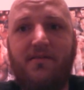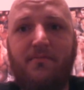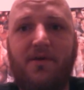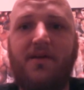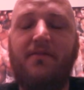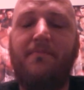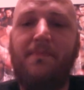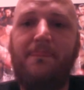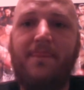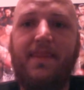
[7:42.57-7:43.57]
But
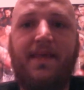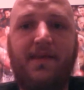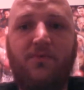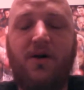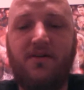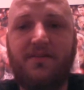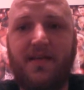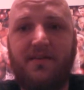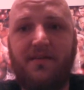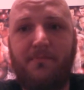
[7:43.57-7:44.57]
he walked
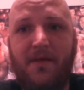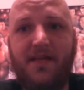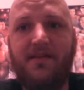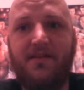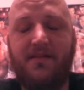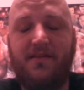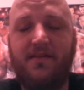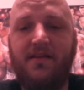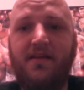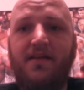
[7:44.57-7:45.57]
out and abandoned it.
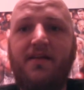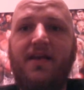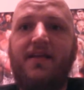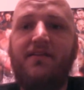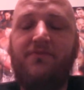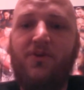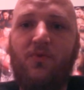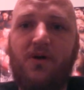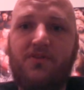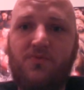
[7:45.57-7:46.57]
And if you
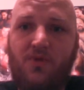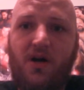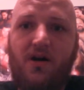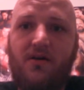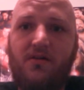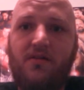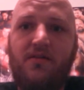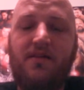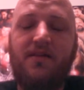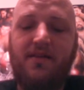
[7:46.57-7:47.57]
watch Raw,
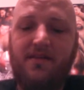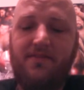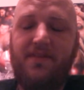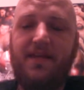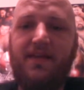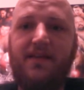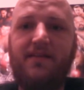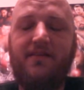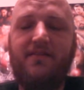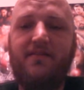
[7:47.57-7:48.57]

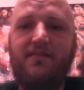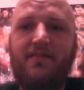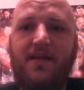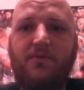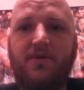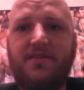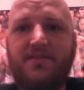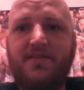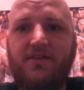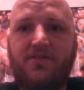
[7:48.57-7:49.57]
they were in
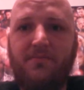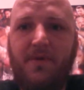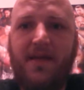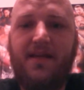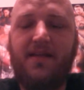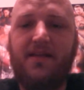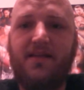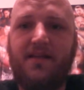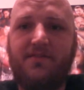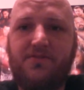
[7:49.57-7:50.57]
such a
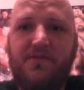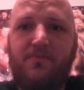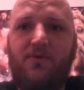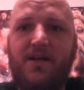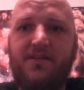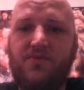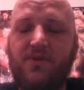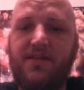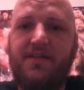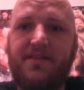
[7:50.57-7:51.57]
panic, and Triple H
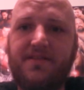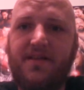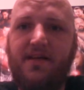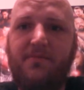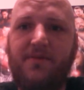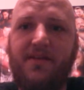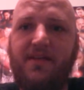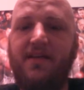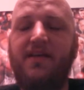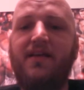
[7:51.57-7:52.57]
running this
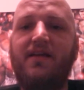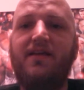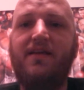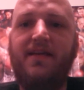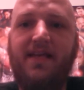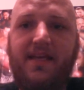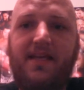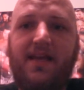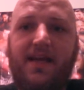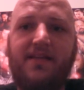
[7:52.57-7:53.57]
company,
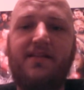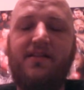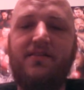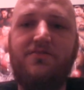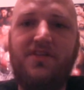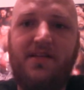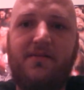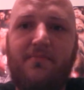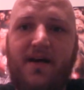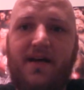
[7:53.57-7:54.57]
he had to
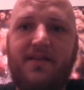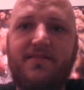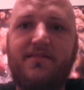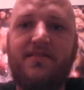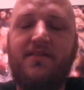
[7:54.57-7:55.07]
legitimize